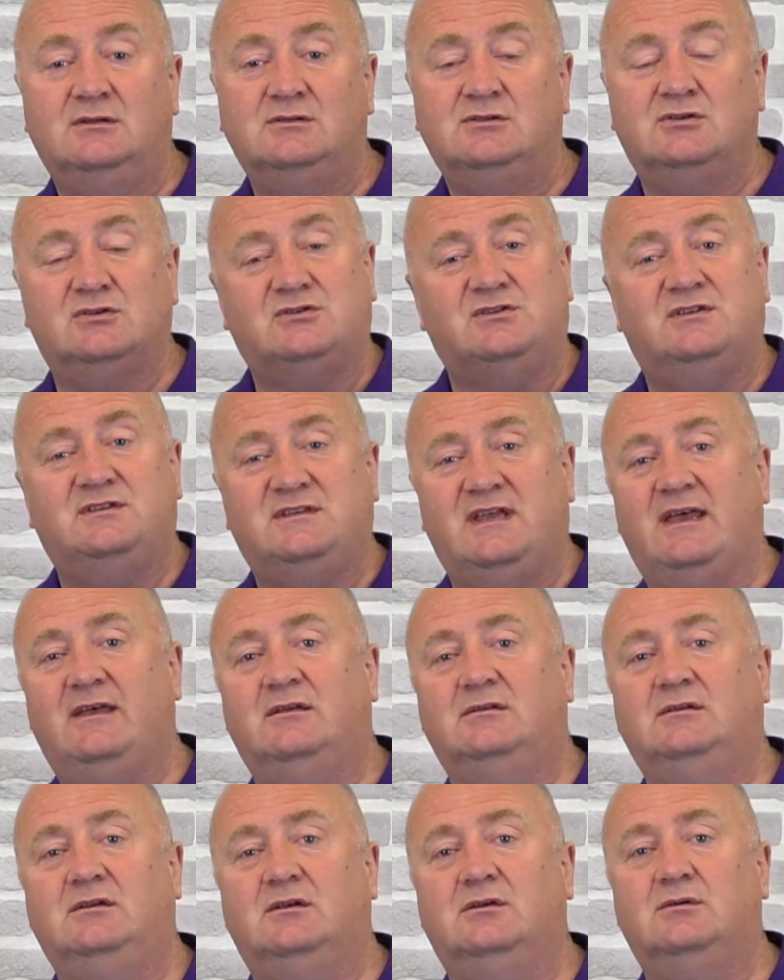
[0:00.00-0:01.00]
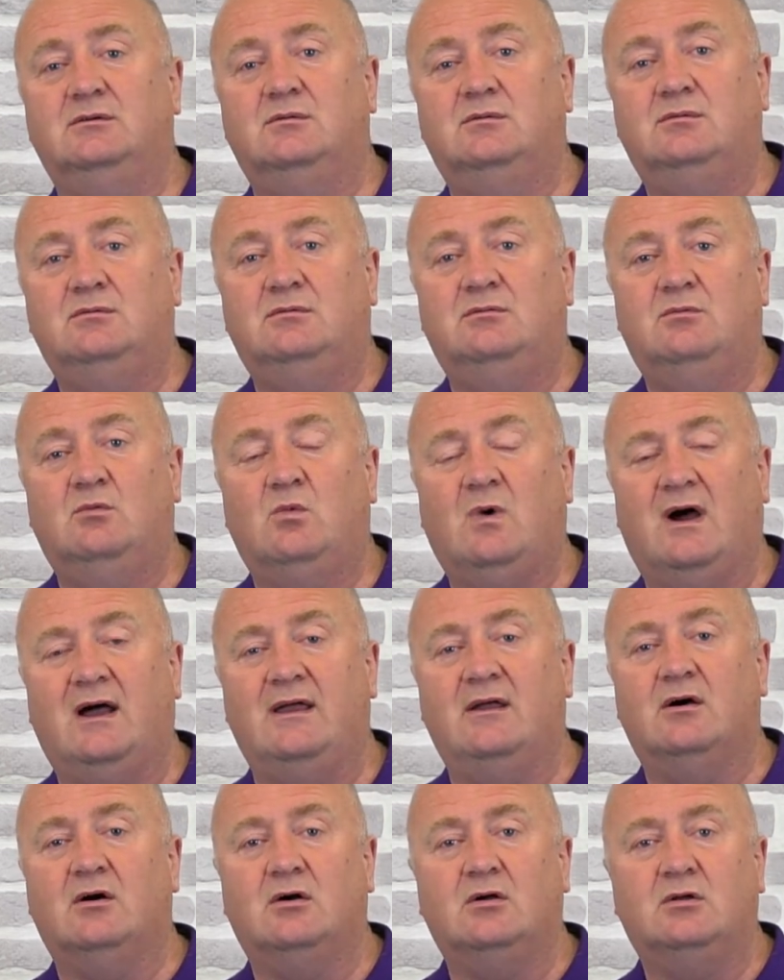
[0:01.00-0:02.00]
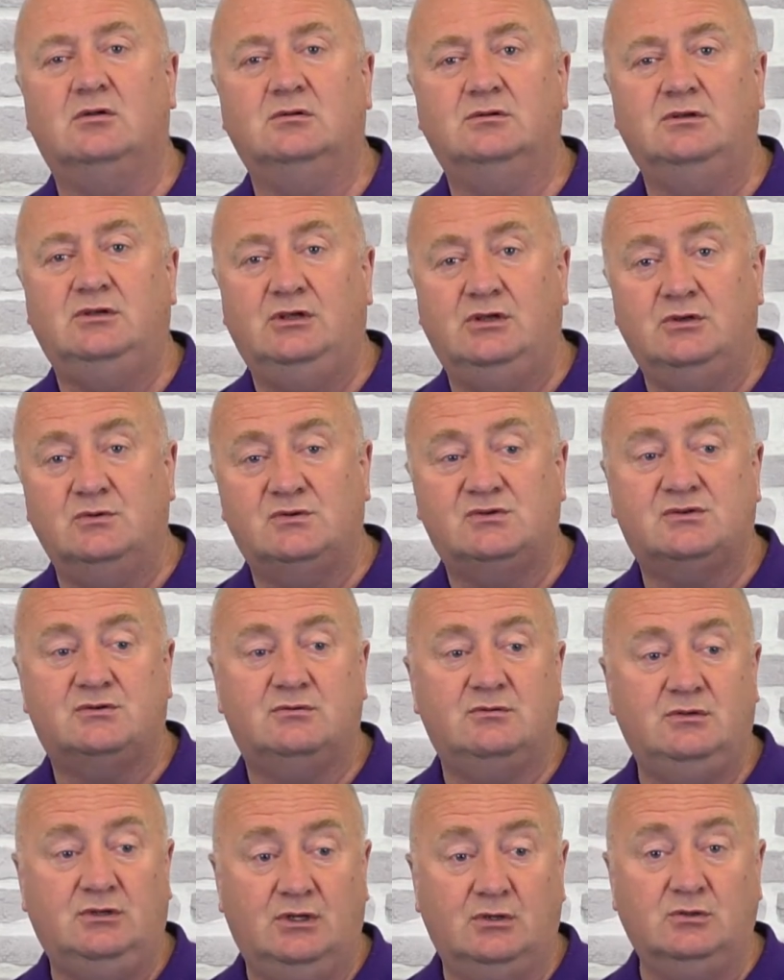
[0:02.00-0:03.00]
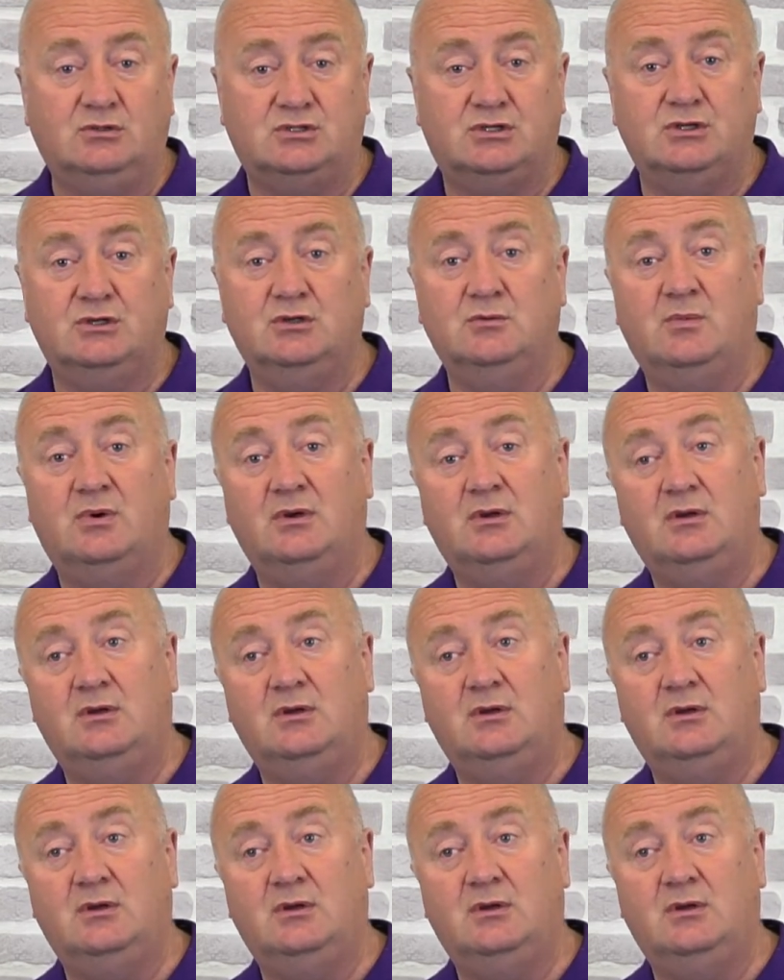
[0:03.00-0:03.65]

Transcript: just to tell you why all YouTube